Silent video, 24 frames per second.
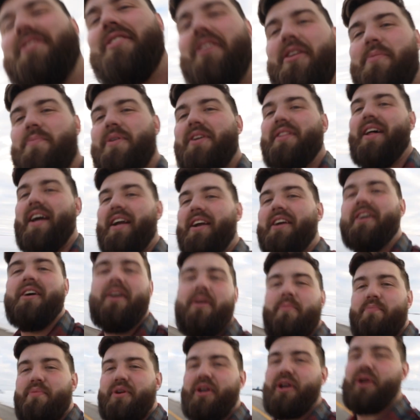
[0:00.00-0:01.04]
gonna be like
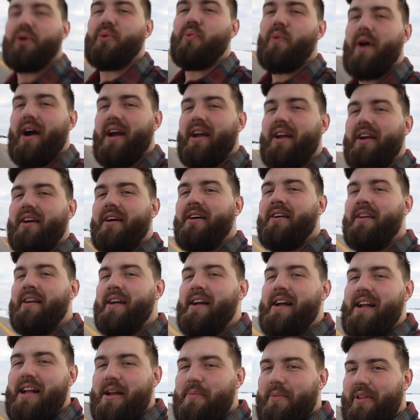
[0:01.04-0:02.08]
pure white,
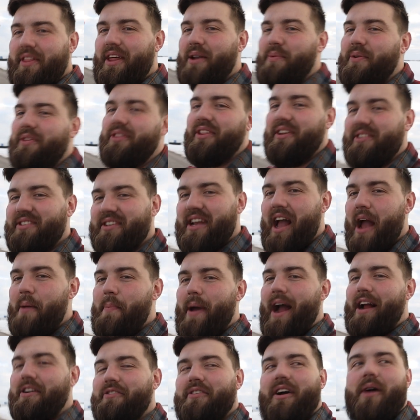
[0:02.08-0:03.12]
but then with the sky
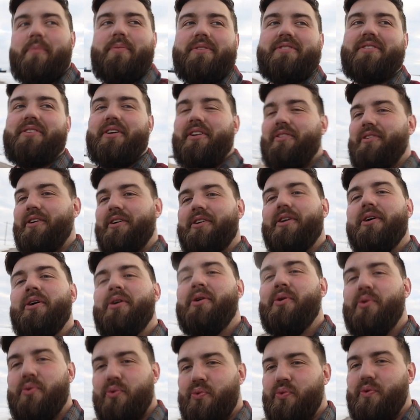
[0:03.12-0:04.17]
backdrop, it's gonna look
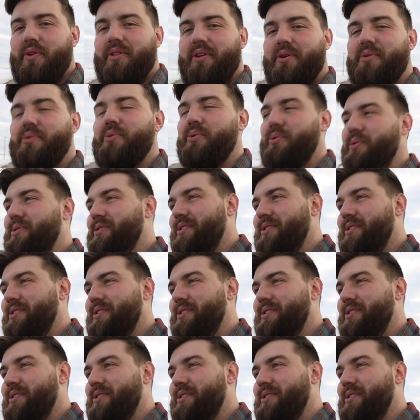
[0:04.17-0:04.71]
really cool.